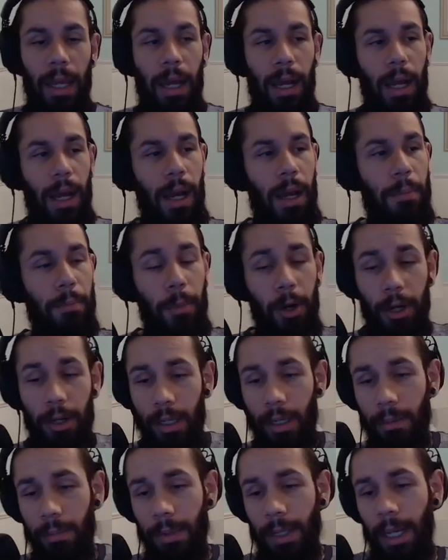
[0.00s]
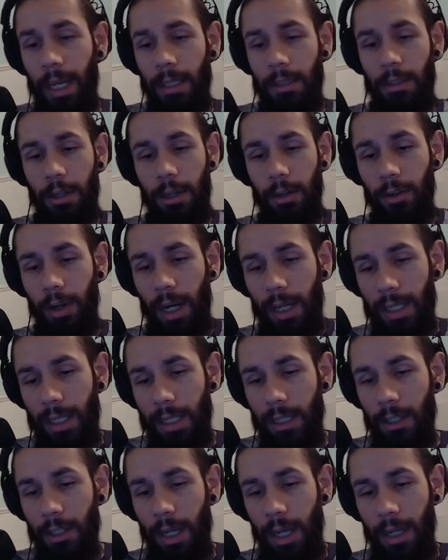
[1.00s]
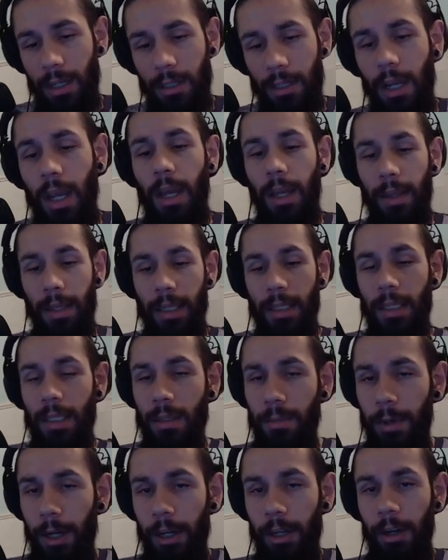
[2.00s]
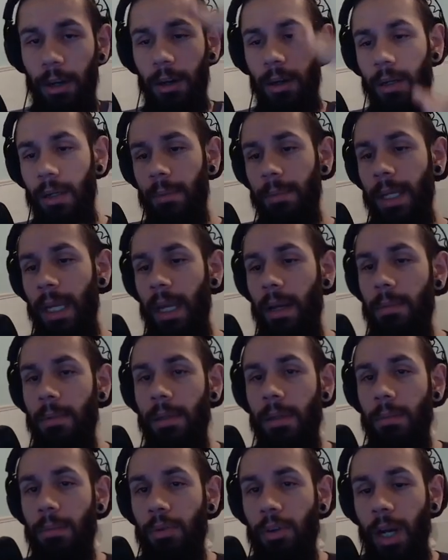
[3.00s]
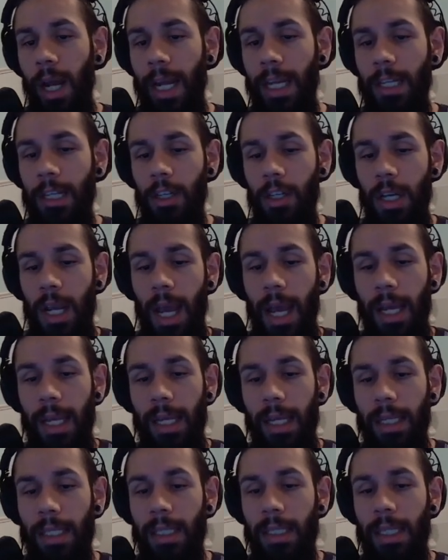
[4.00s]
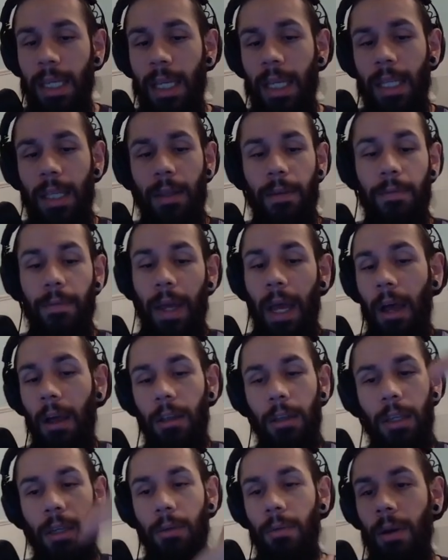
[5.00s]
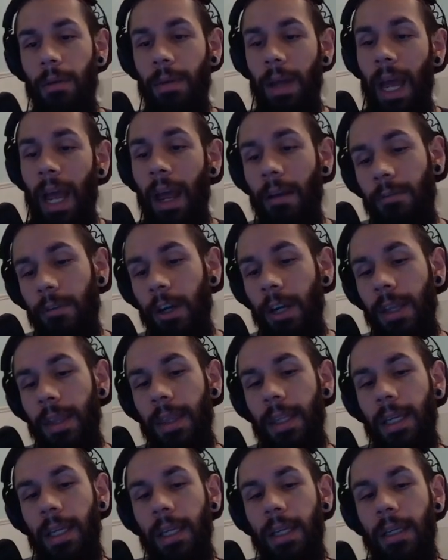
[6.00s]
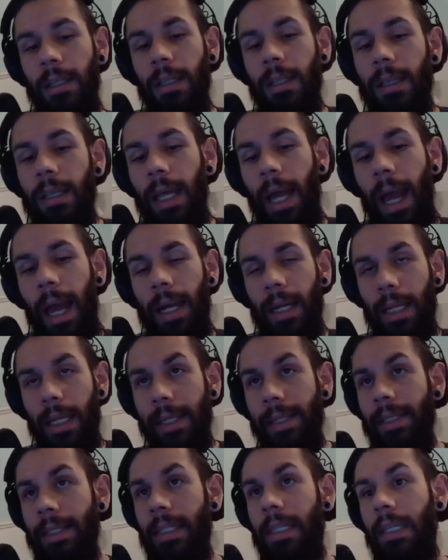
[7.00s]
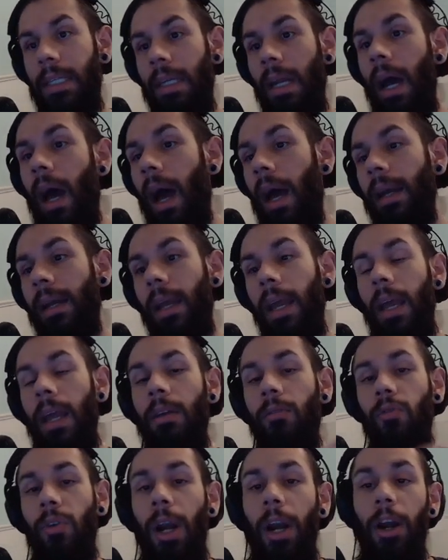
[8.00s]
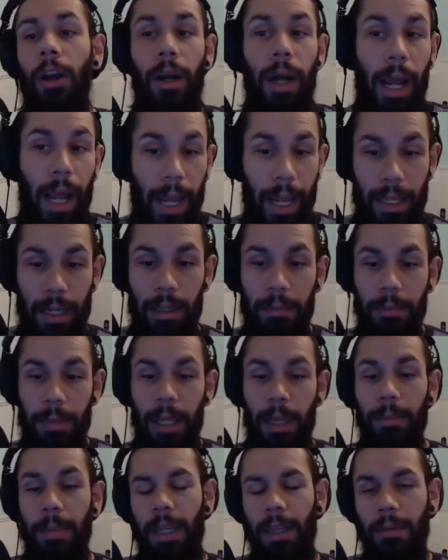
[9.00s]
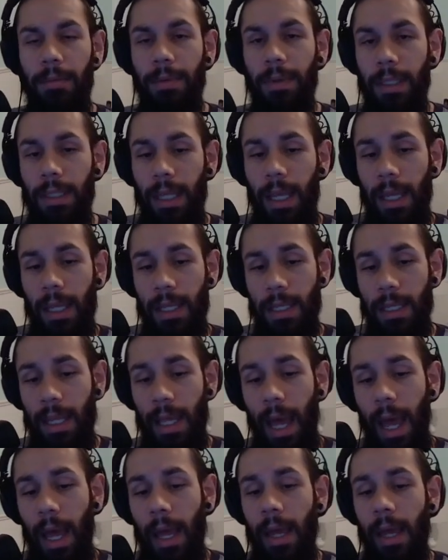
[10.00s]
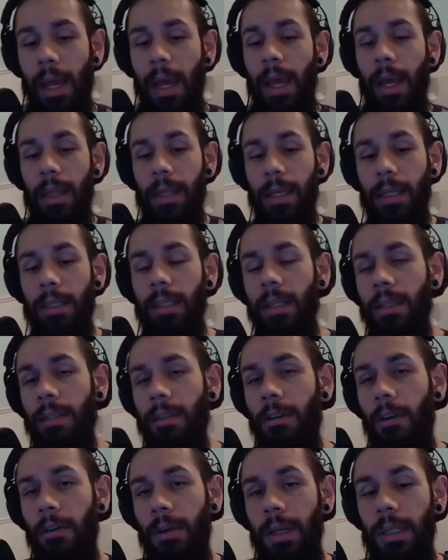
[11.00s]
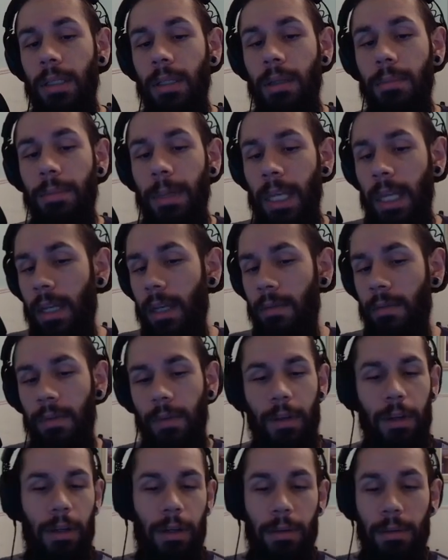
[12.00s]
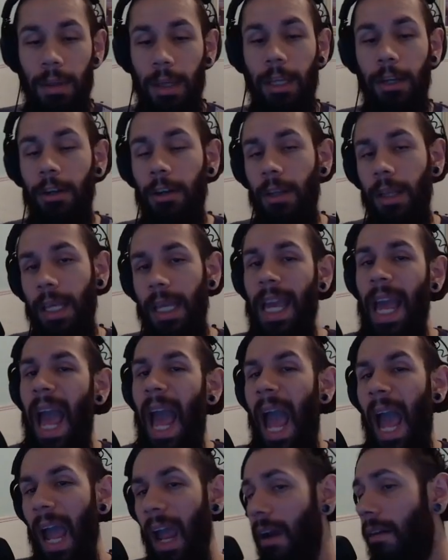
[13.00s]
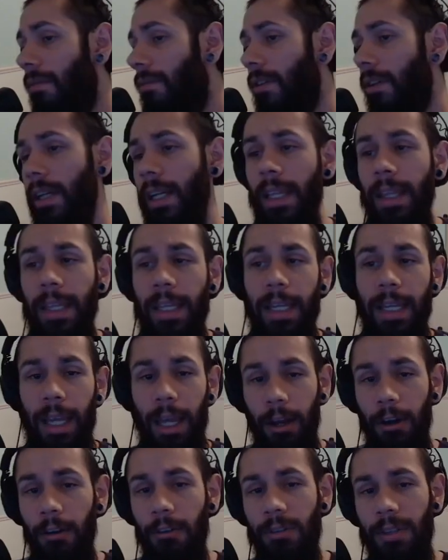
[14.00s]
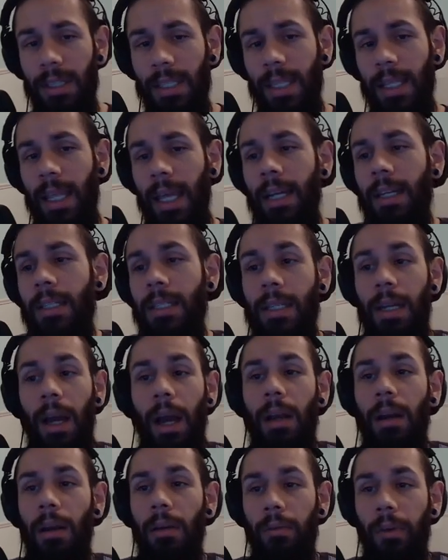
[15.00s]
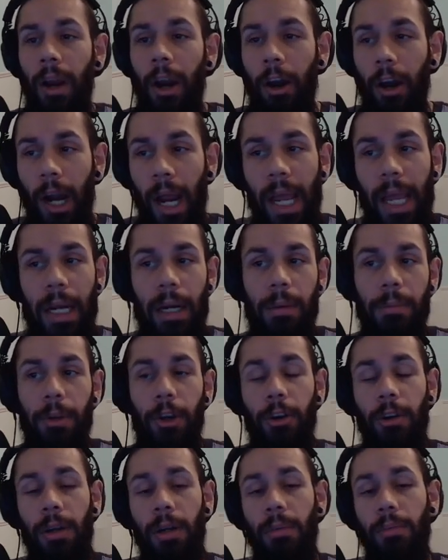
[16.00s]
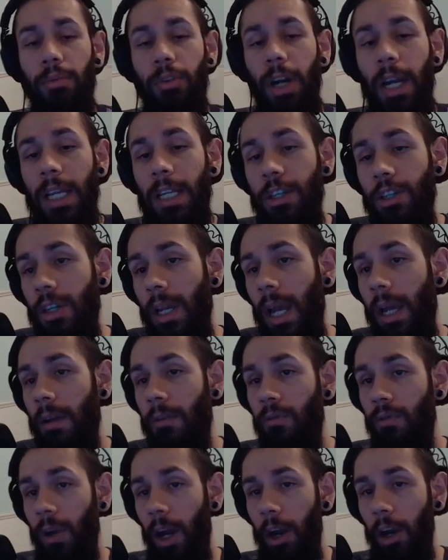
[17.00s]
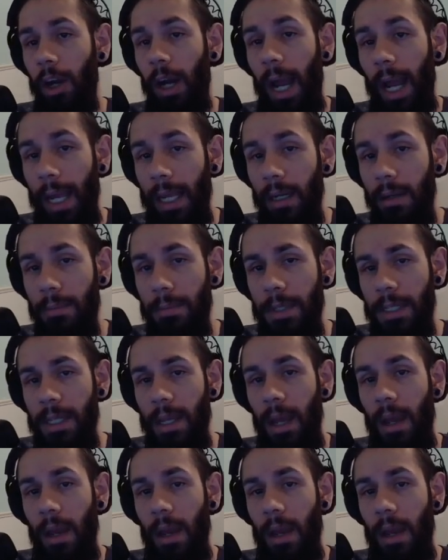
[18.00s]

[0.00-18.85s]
a marketplace or a grand exchange, this is where you're going to be able to price check and see the value of everything that is not a rare item. Let me emphasize that. This is going to be for literally everything else that is not a rare item. You're going to price check rare items